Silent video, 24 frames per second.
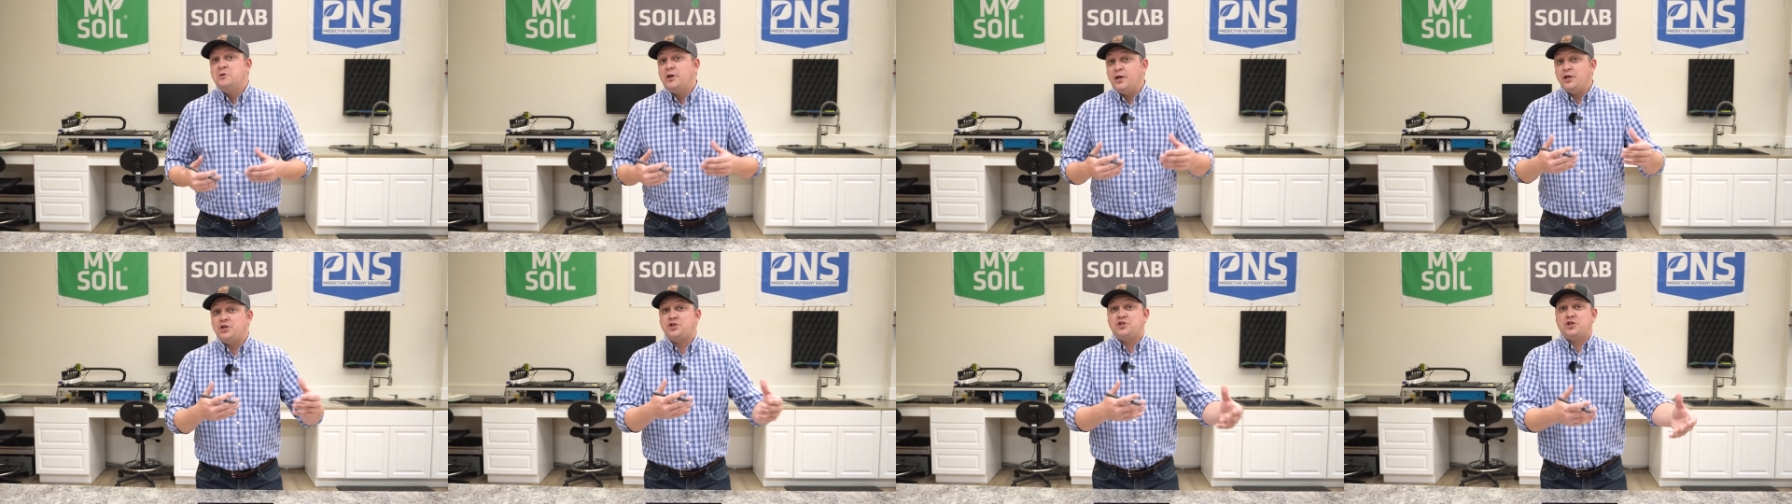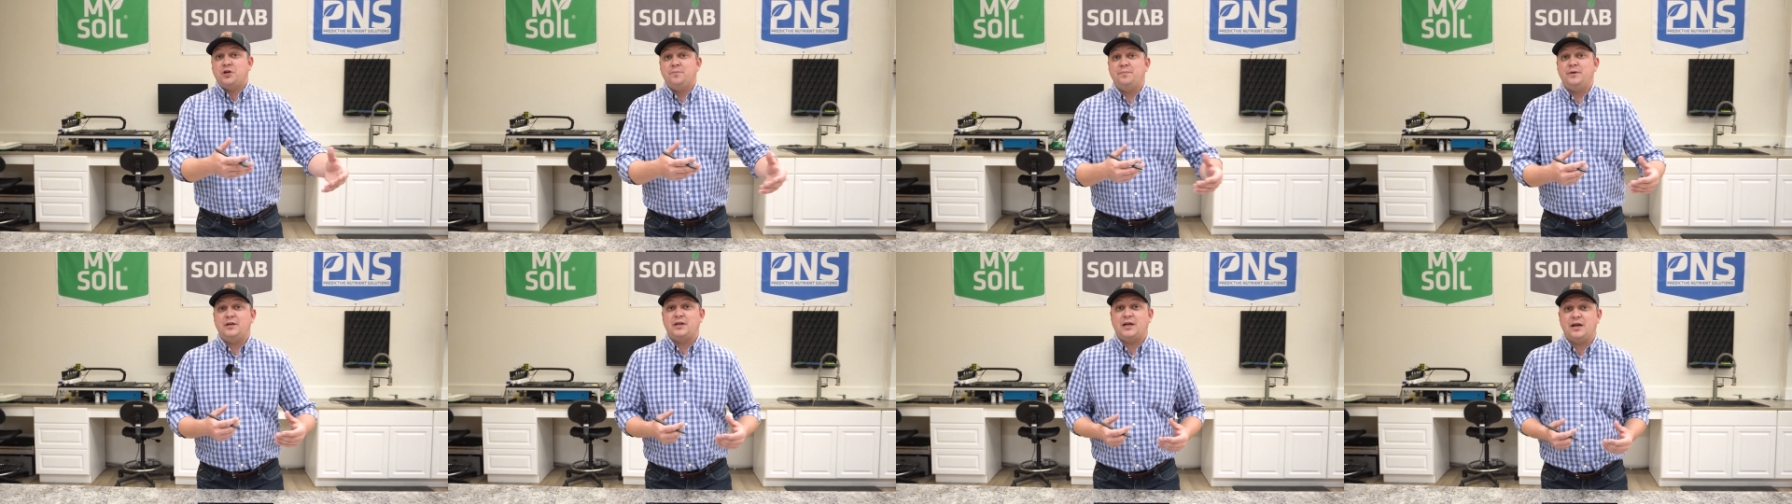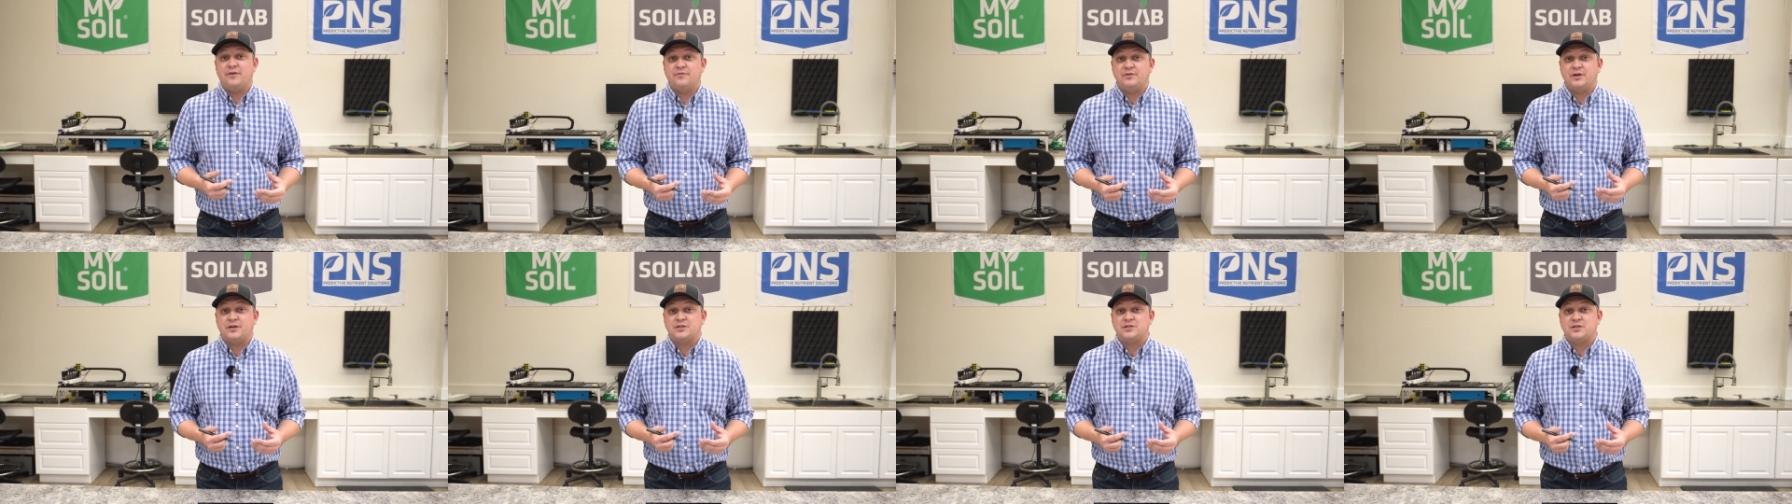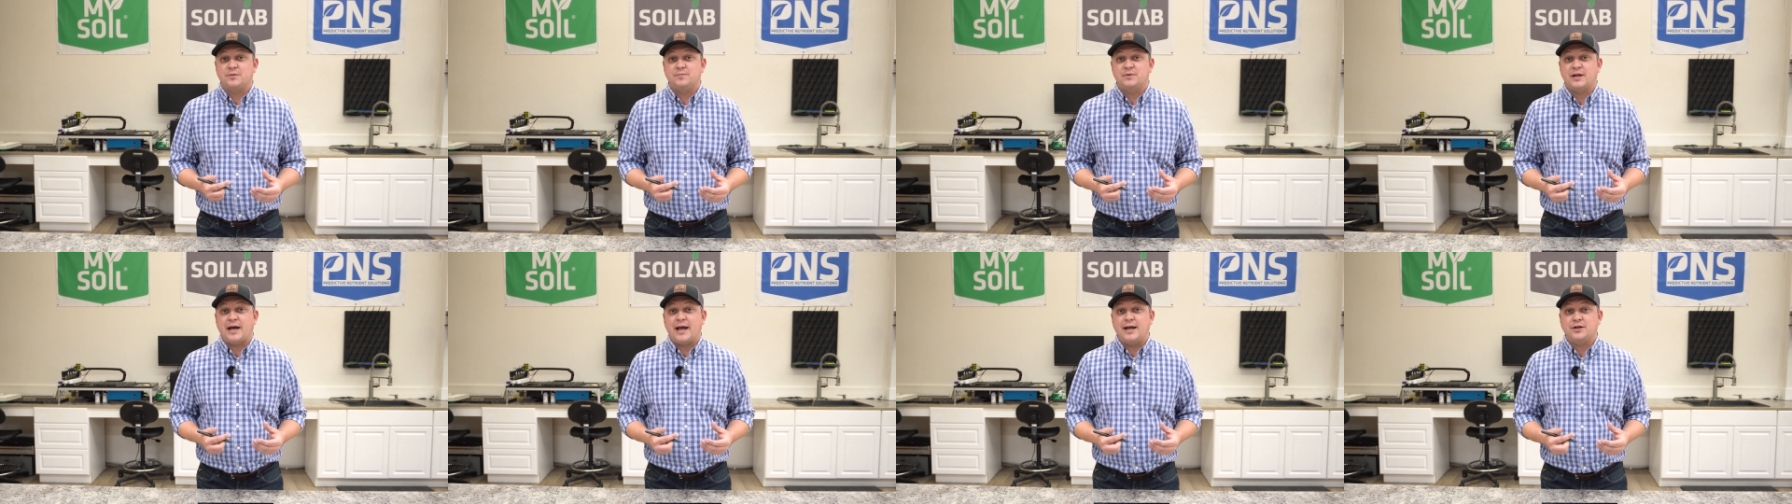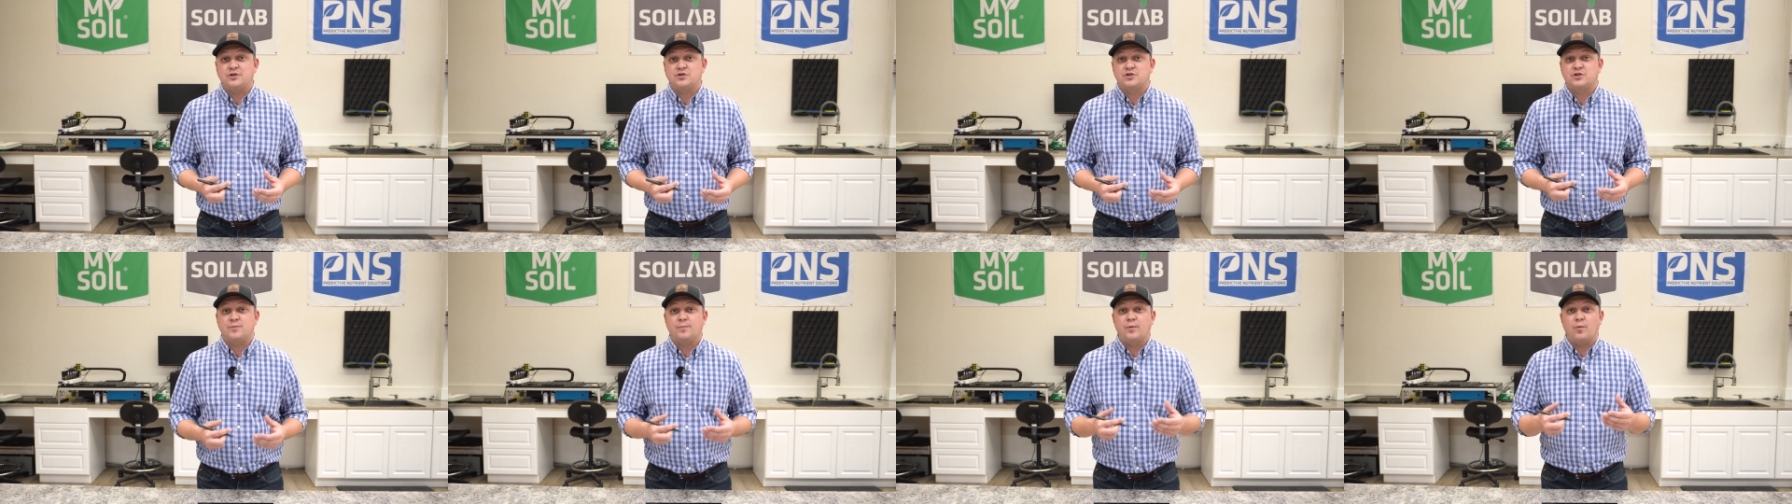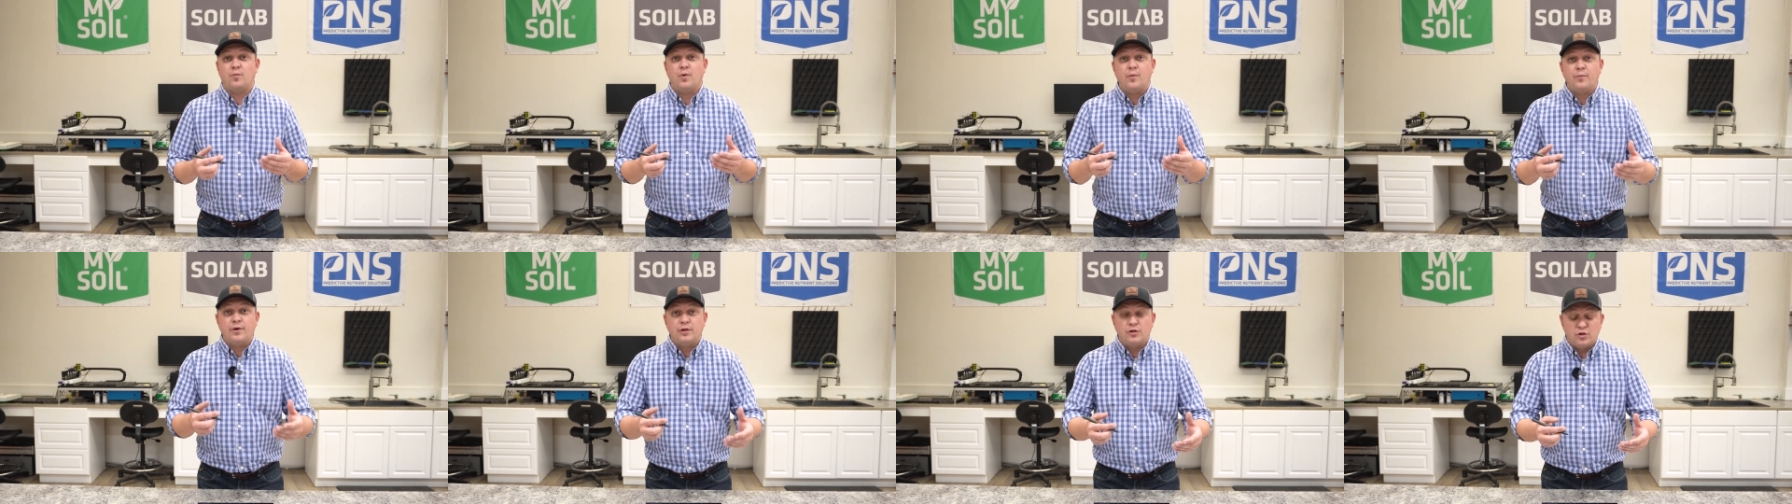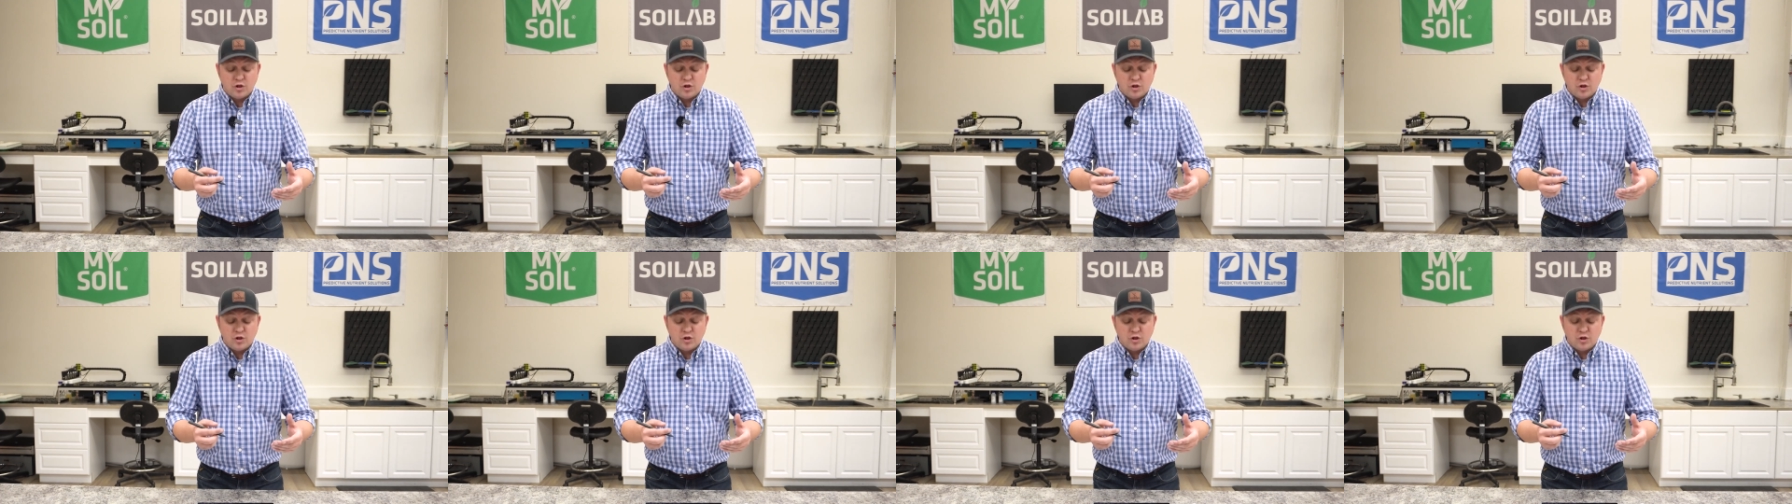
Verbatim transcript: it should be giving us some nitrogen. But when we